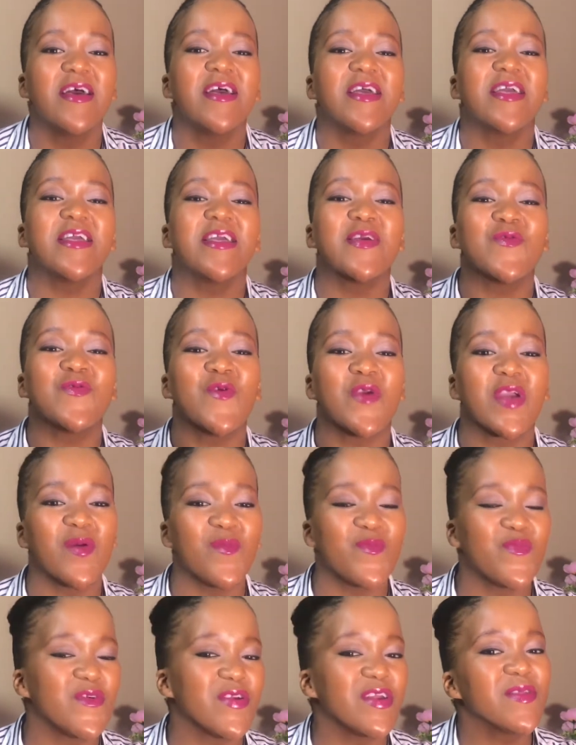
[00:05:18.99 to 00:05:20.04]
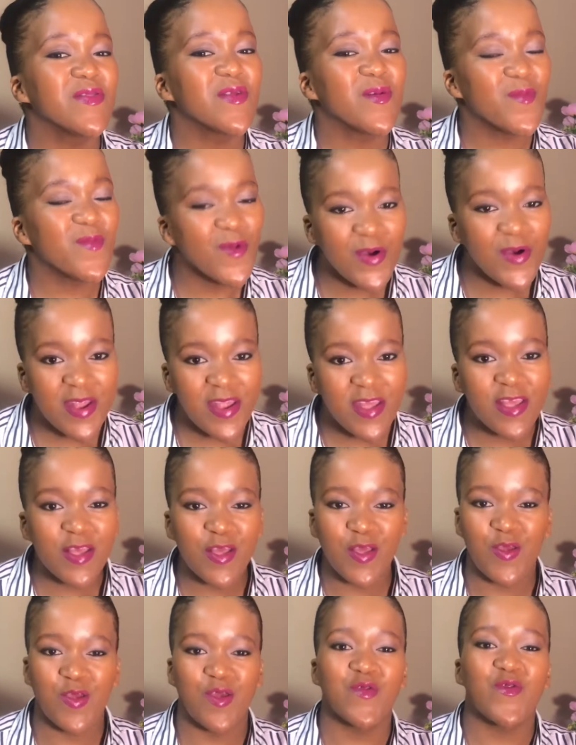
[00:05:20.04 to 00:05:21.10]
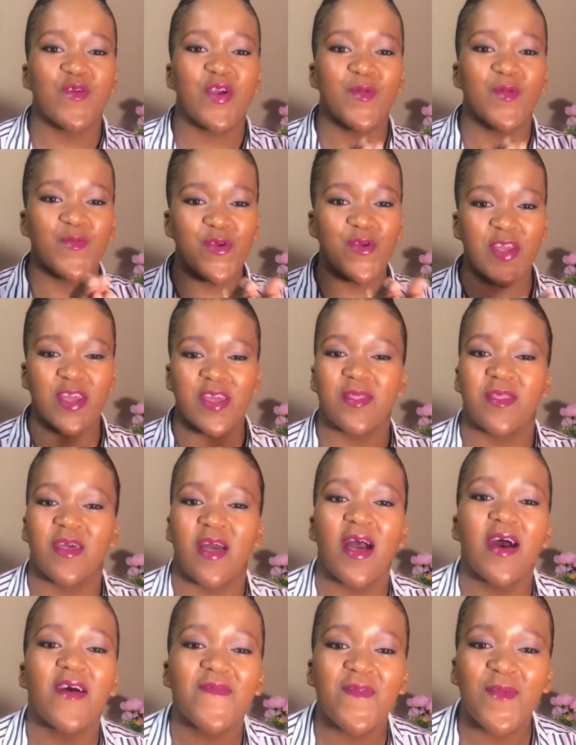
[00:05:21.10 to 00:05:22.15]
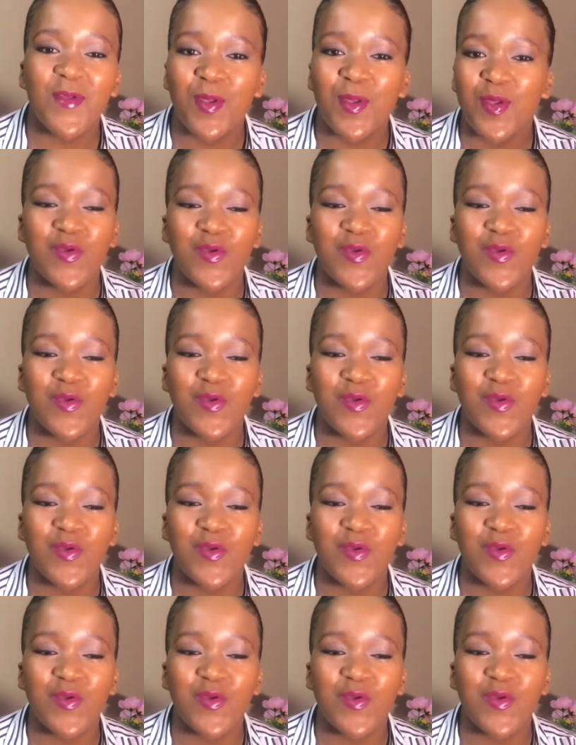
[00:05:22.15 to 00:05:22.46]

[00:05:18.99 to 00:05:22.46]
You can pray in the morning, you can pray in the afternoon,